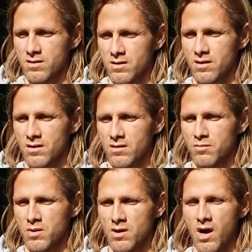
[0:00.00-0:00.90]

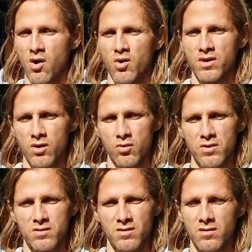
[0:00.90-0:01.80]
how I know
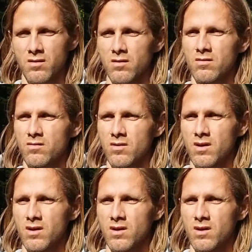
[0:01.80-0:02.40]
it? Oh,